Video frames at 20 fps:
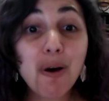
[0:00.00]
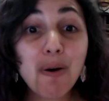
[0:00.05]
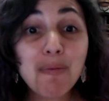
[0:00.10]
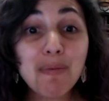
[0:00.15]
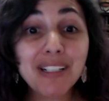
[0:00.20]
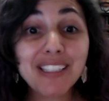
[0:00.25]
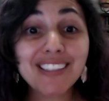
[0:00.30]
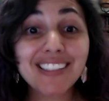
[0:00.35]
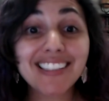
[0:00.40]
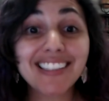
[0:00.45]

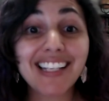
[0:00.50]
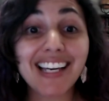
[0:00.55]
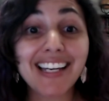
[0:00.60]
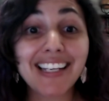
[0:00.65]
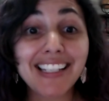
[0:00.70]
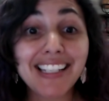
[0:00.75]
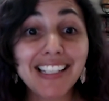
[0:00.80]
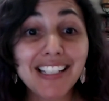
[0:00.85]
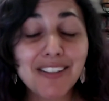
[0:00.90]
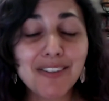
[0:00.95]
much
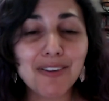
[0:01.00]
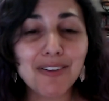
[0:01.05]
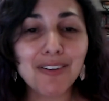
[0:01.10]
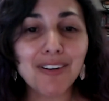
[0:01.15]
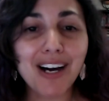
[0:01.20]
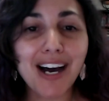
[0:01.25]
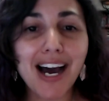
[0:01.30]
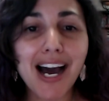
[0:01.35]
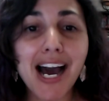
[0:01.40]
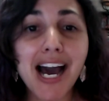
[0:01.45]
Taíno?
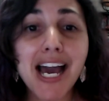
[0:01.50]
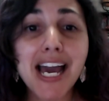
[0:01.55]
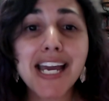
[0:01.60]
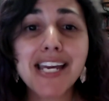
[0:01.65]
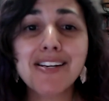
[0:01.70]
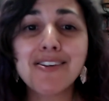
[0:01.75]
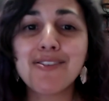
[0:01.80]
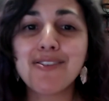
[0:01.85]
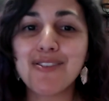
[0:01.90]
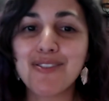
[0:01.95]
I
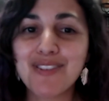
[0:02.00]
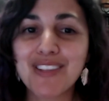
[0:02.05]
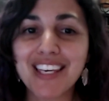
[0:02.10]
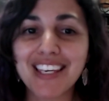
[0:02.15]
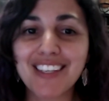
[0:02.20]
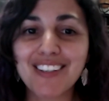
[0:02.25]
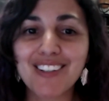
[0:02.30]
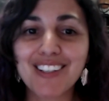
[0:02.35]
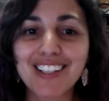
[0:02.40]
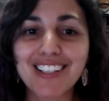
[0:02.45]
knew
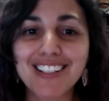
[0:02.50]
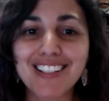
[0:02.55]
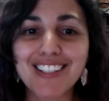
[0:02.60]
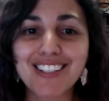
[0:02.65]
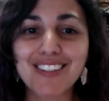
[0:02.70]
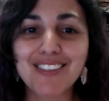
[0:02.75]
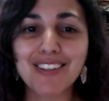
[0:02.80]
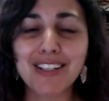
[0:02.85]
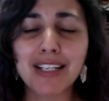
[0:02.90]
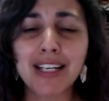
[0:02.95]
that you could
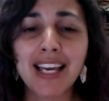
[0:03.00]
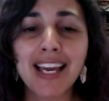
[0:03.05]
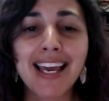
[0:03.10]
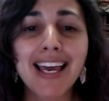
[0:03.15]
do it.